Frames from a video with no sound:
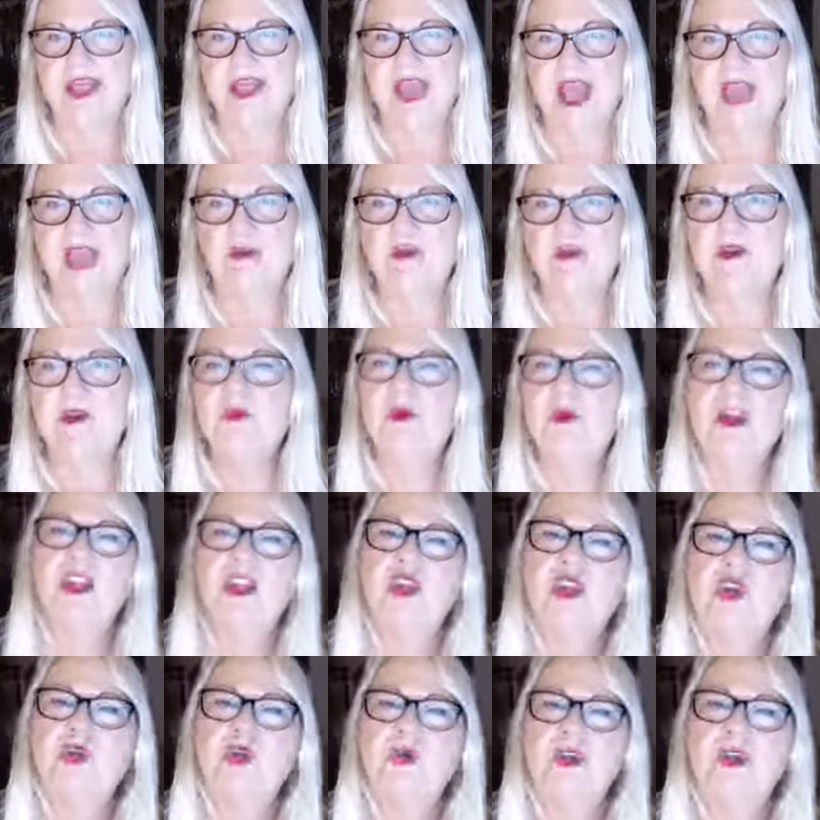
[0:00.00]
And we want
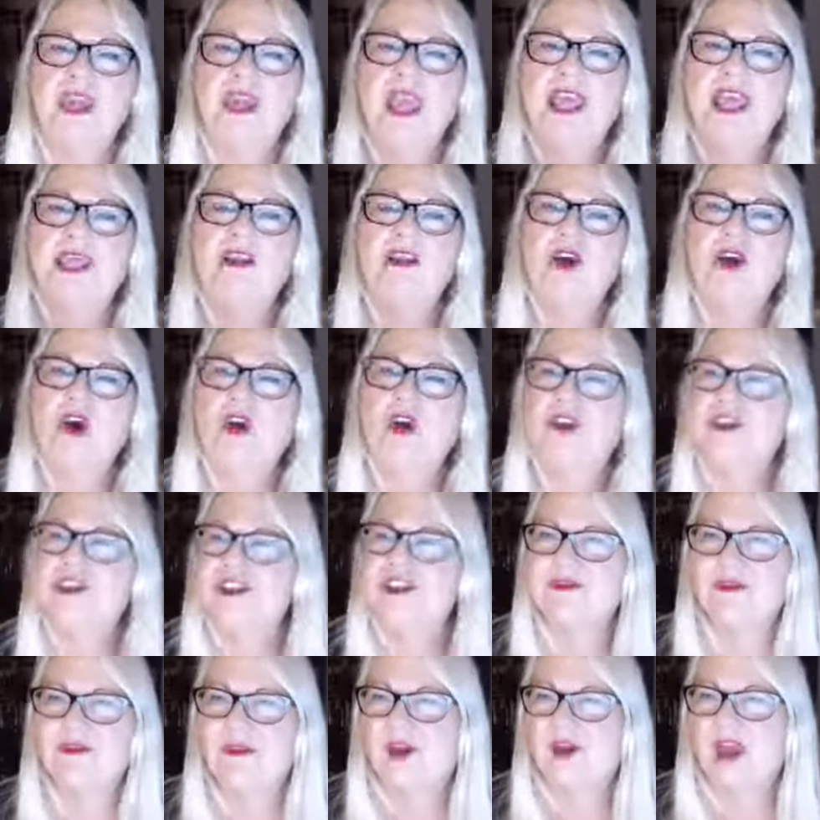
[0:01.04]
to create all
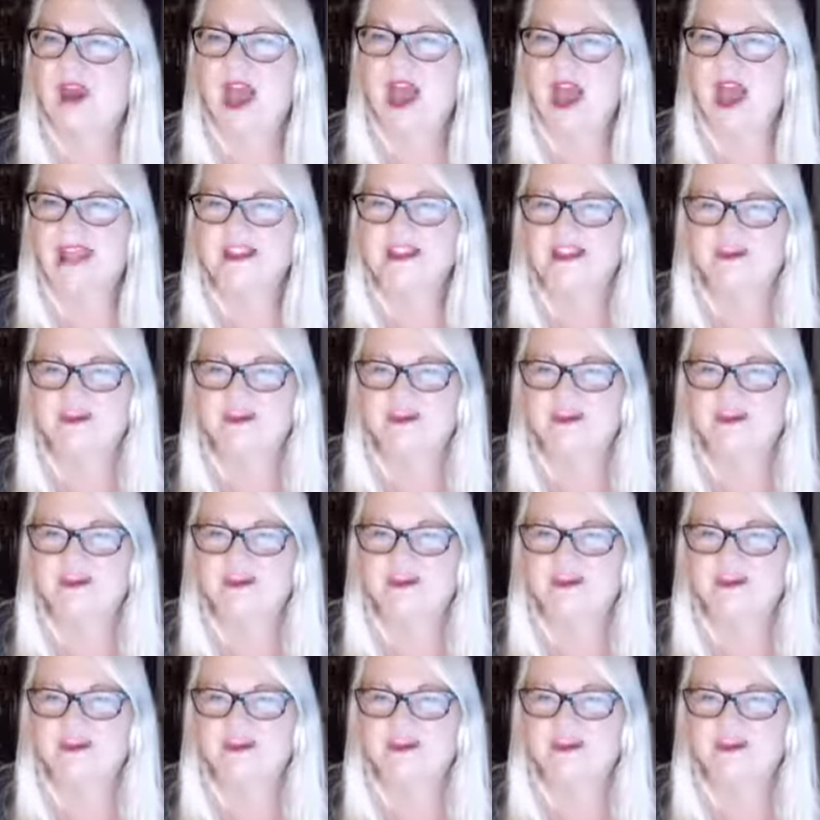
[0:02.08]
different kinds